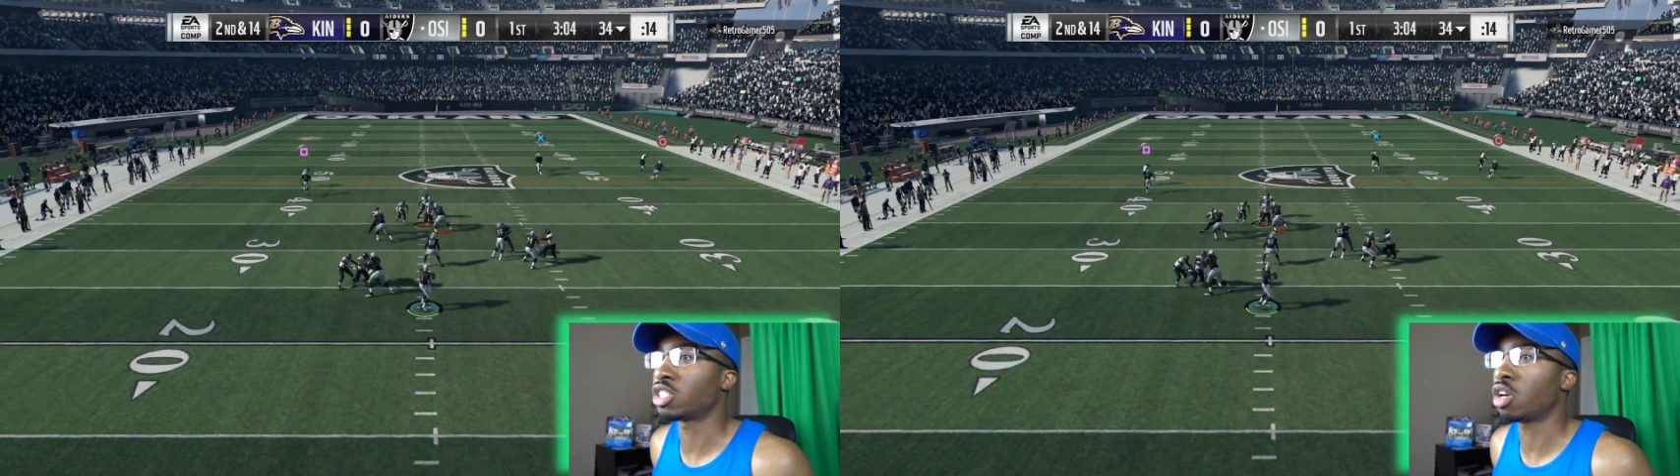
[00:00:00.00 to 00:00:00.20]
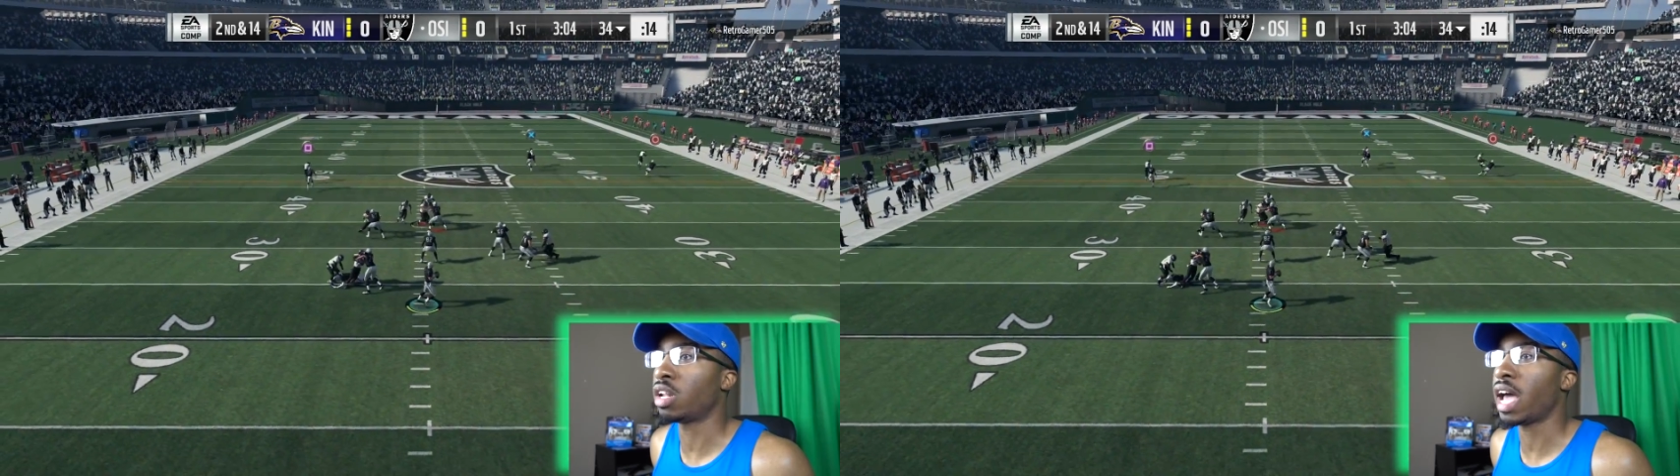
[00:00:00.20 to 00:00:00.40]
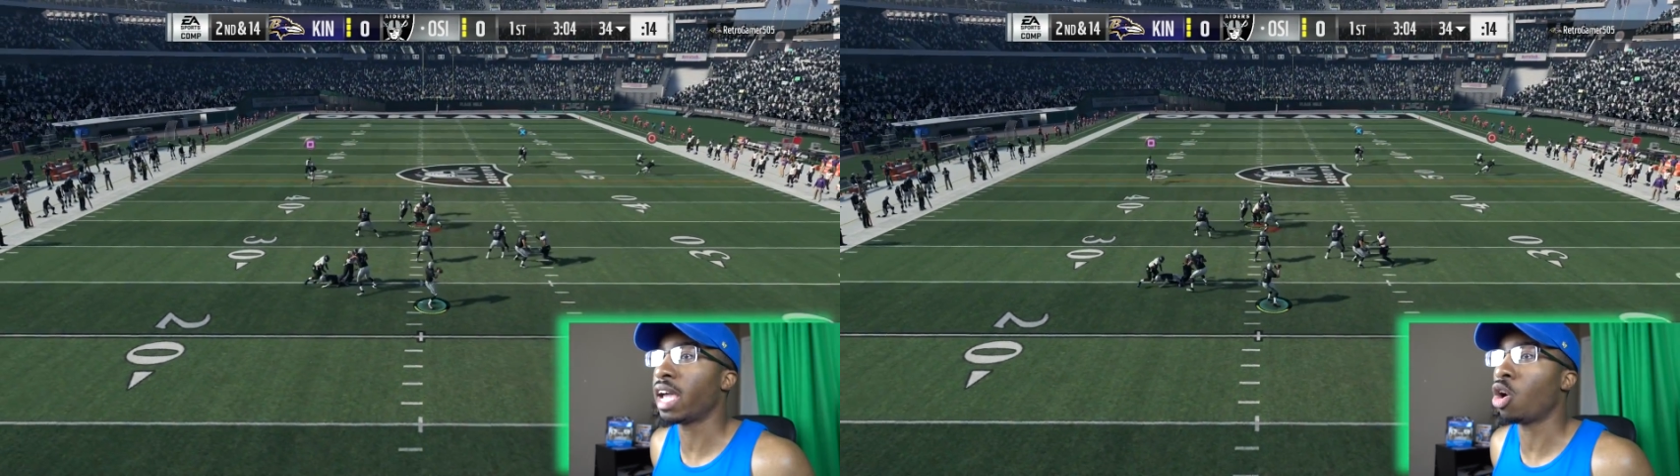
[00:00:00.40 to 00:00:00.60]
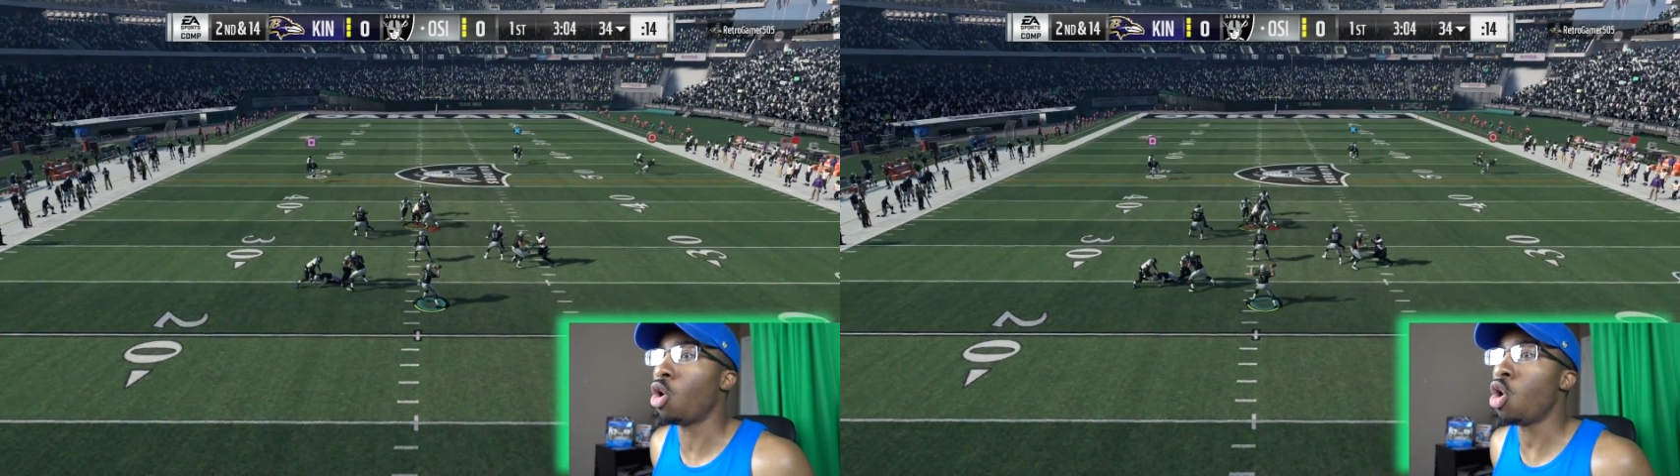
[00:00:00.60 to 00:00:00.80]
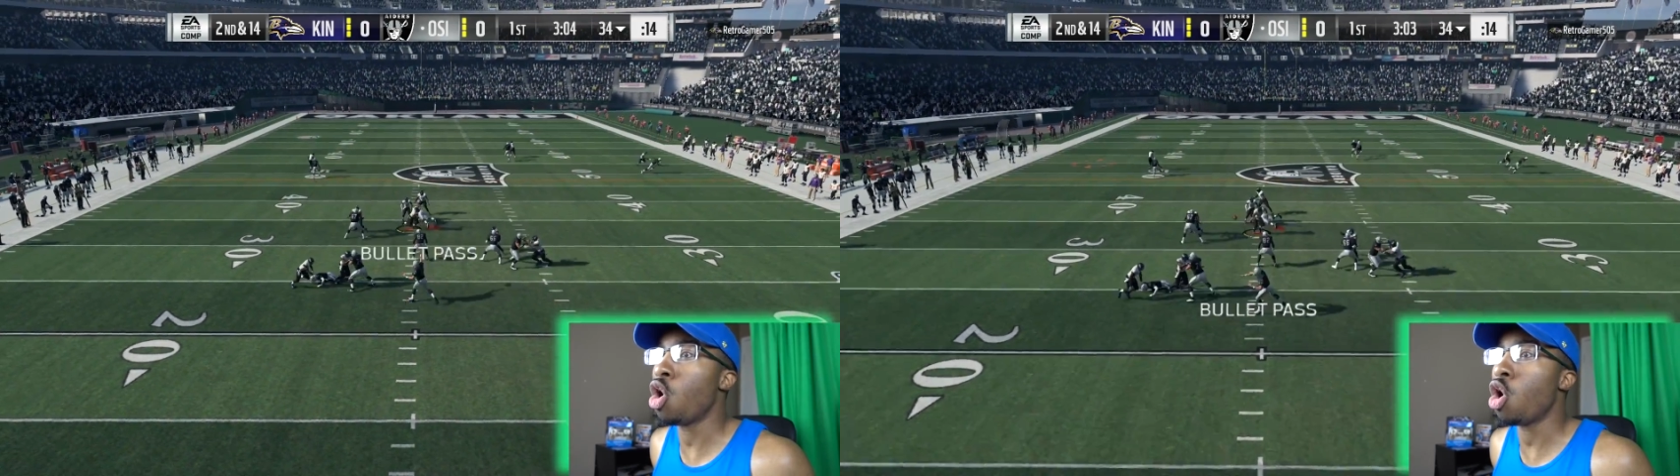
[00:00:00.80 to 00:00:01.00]
So like,
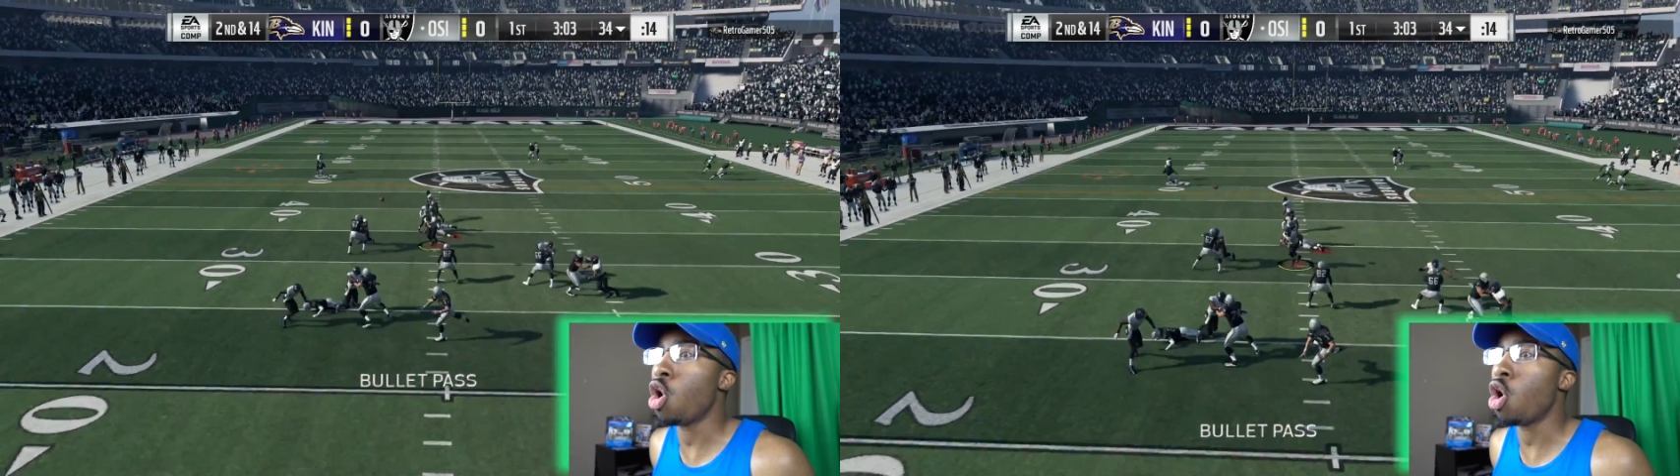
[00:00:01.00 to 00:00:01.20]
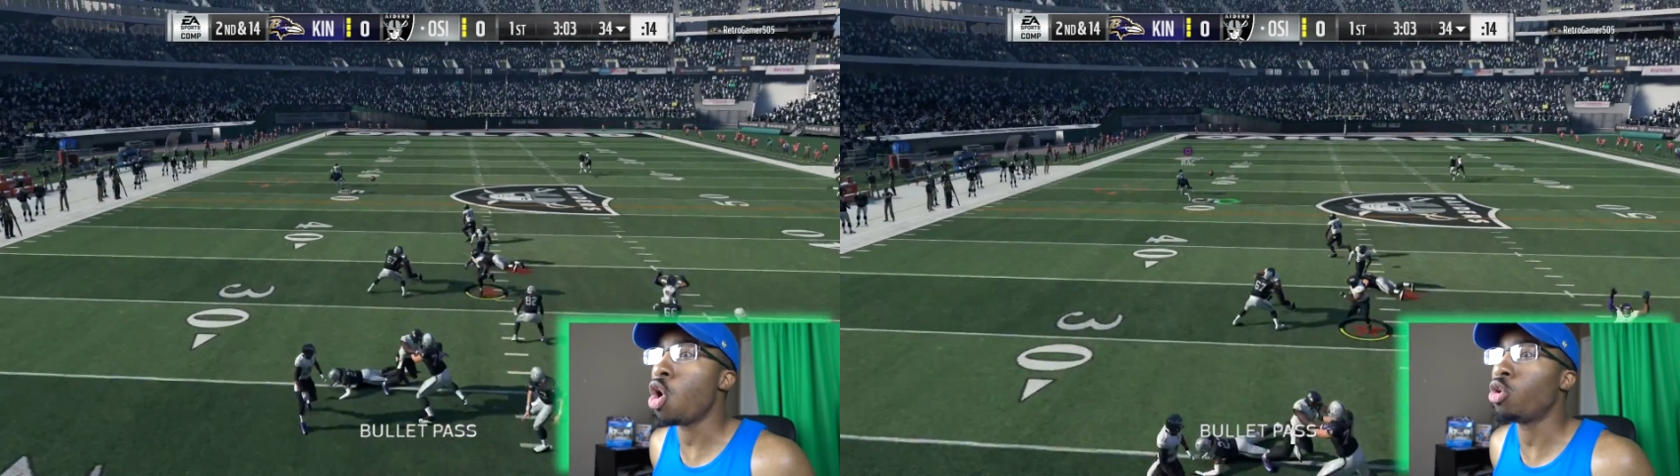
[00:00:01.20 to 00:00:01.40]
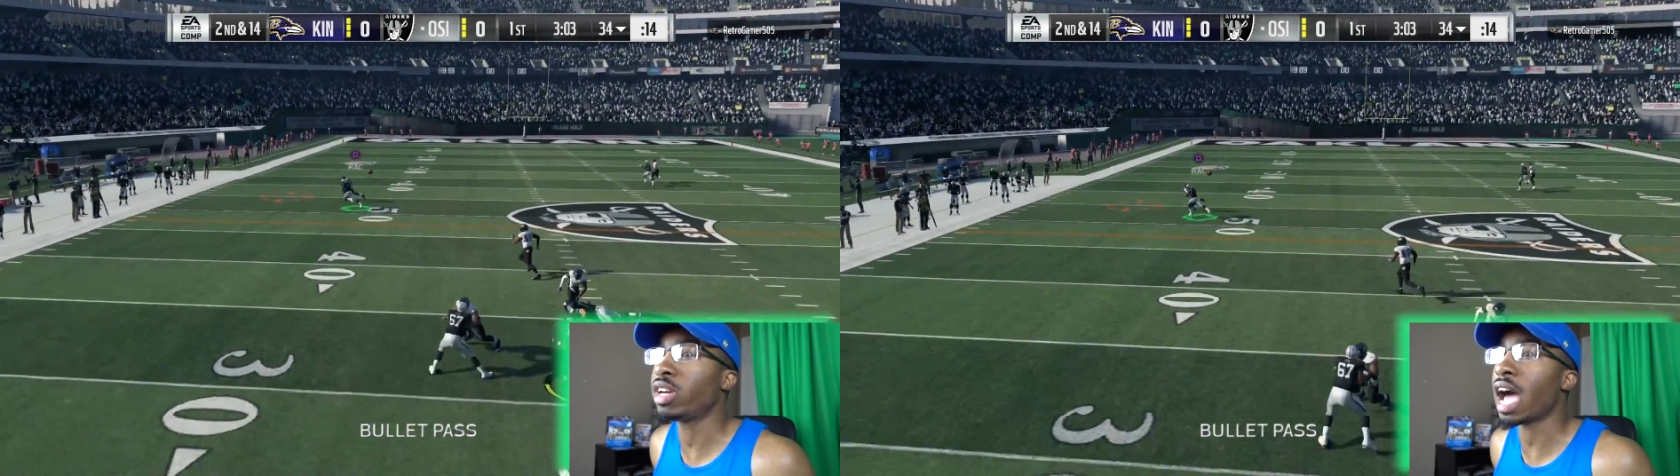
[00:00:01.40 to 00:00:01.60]
oh,